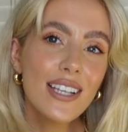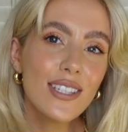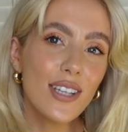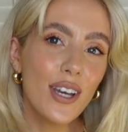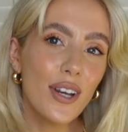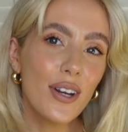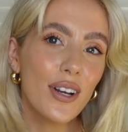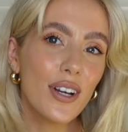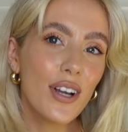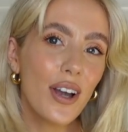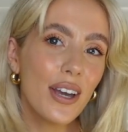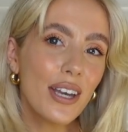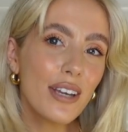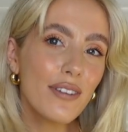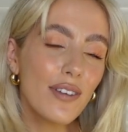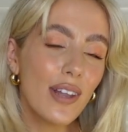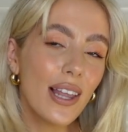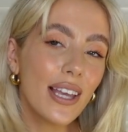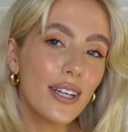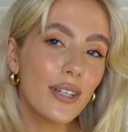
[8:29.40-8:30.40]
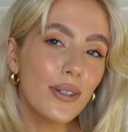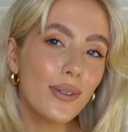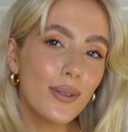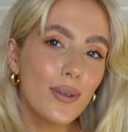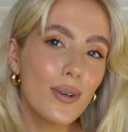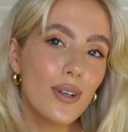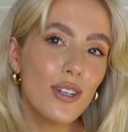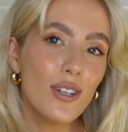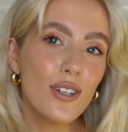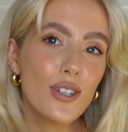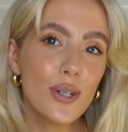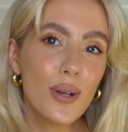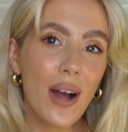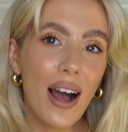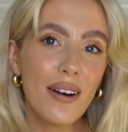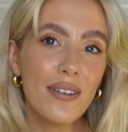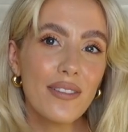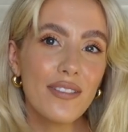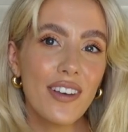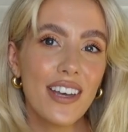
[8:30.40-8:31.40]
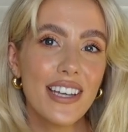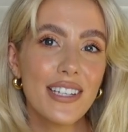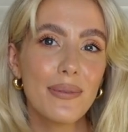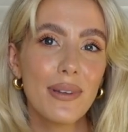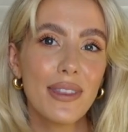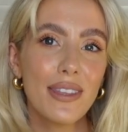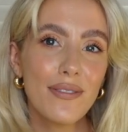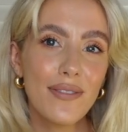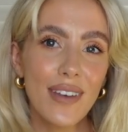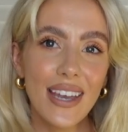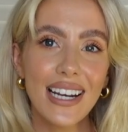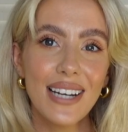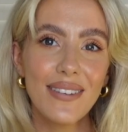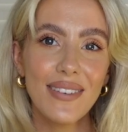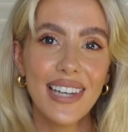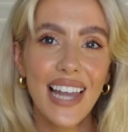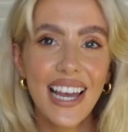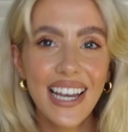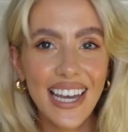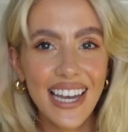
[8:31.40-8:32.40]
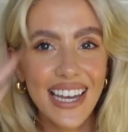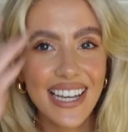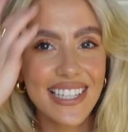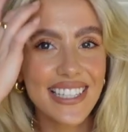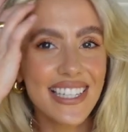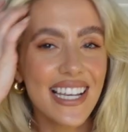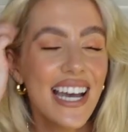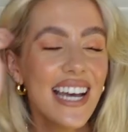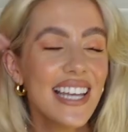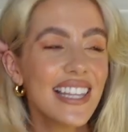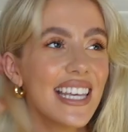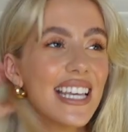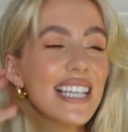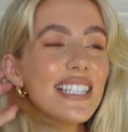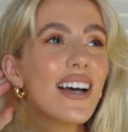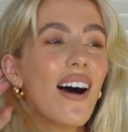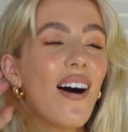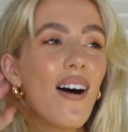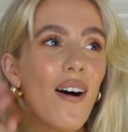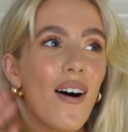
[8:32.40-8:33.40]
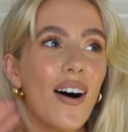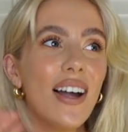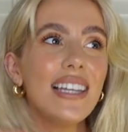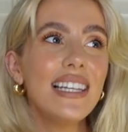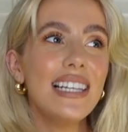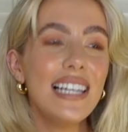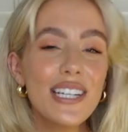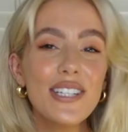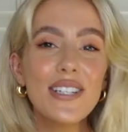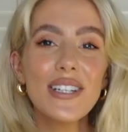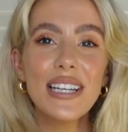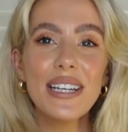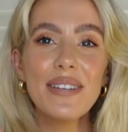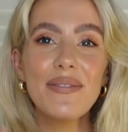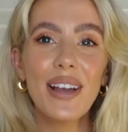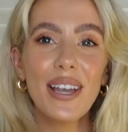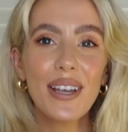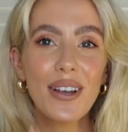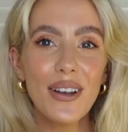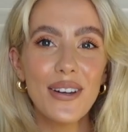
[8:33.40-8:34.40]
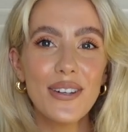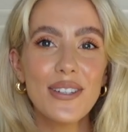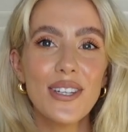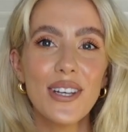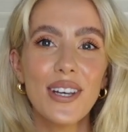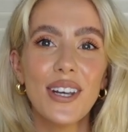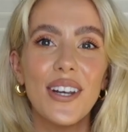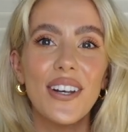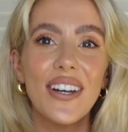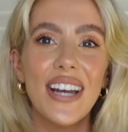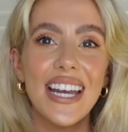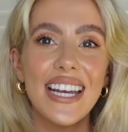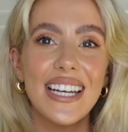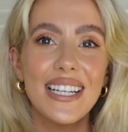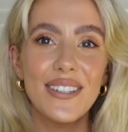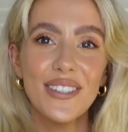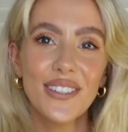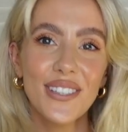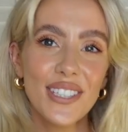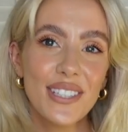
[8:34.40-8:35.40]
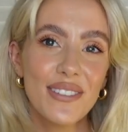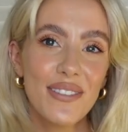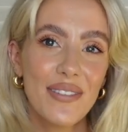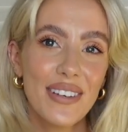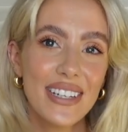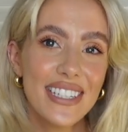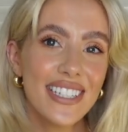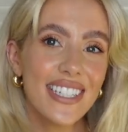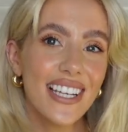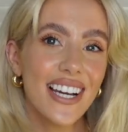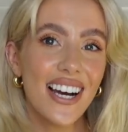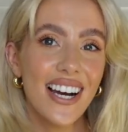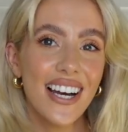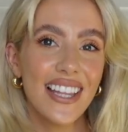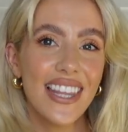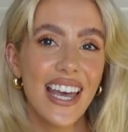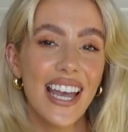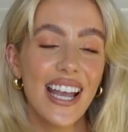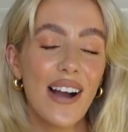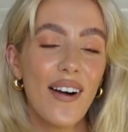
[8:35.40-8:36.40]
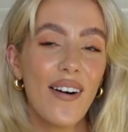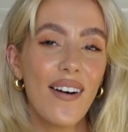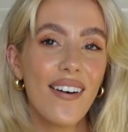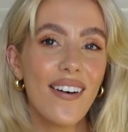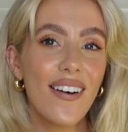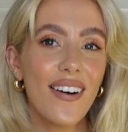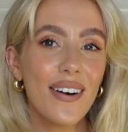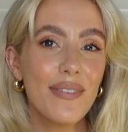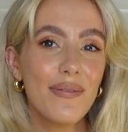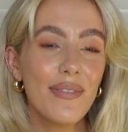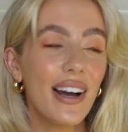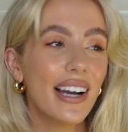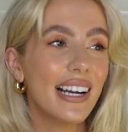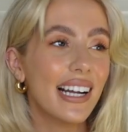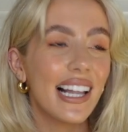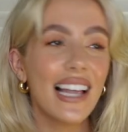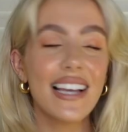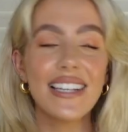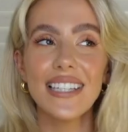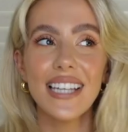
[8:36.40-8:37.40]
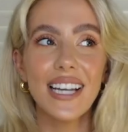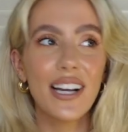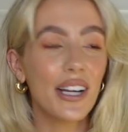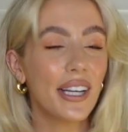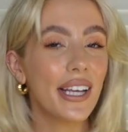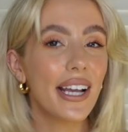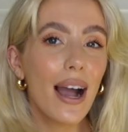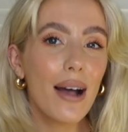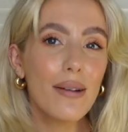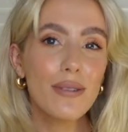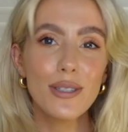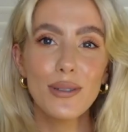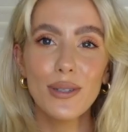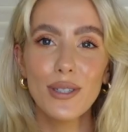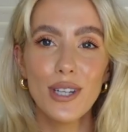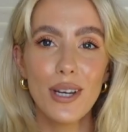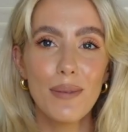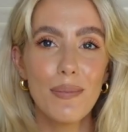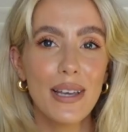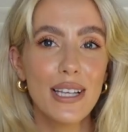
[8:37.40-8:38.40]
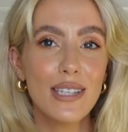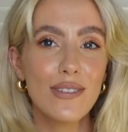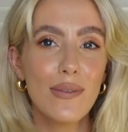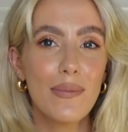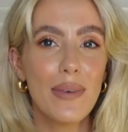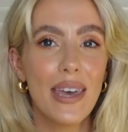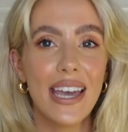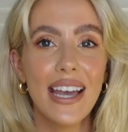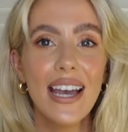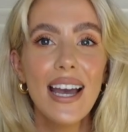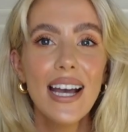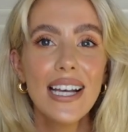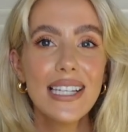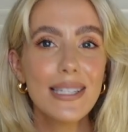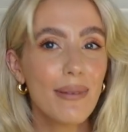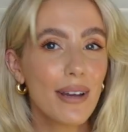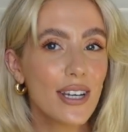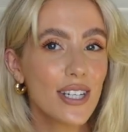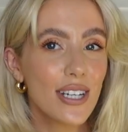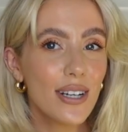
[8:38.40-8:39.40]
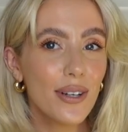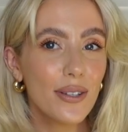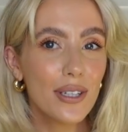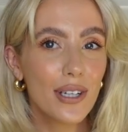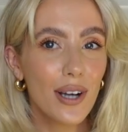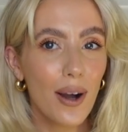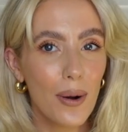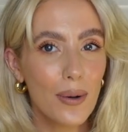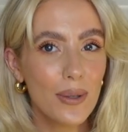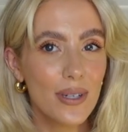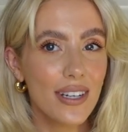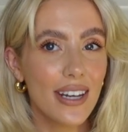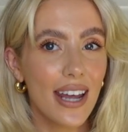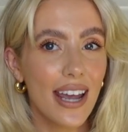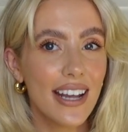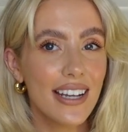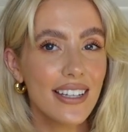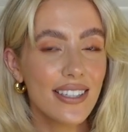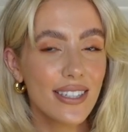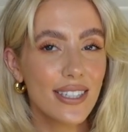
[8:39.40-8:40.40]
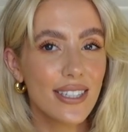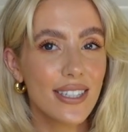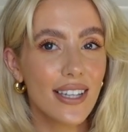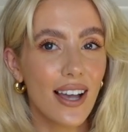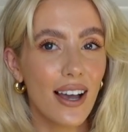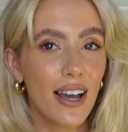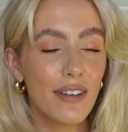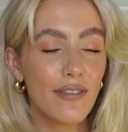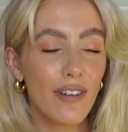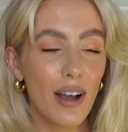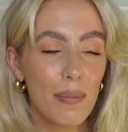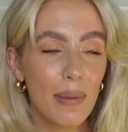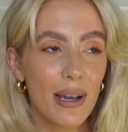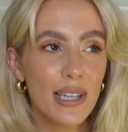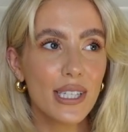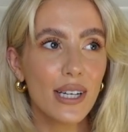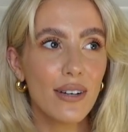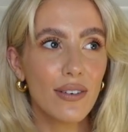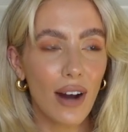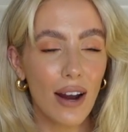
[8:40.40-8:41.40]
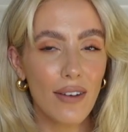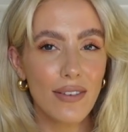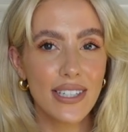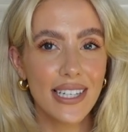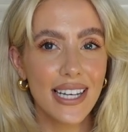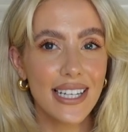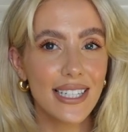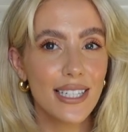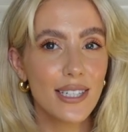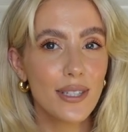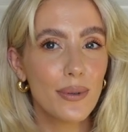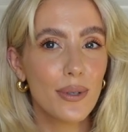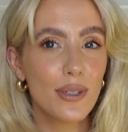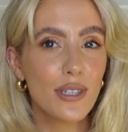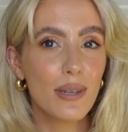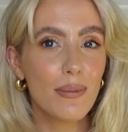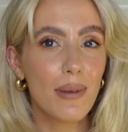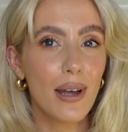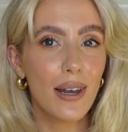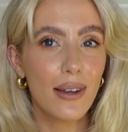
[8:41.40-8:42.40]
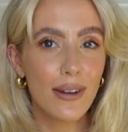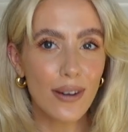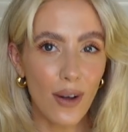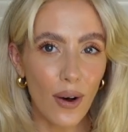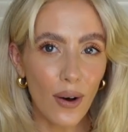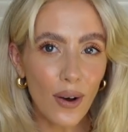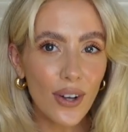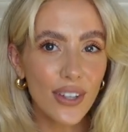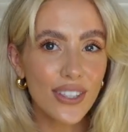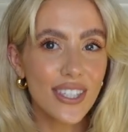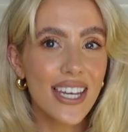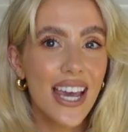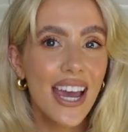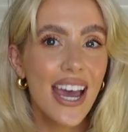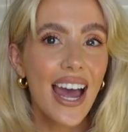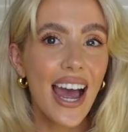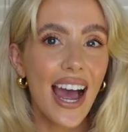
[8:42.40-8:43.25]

So going for like an all neutral outfit with the fake leather leggings. These are literally my go-to in autumn and winter. They are a classic kind of capsule wardrobe piece for me, especially on the colder days, because I find myself gravitating towards them a lot.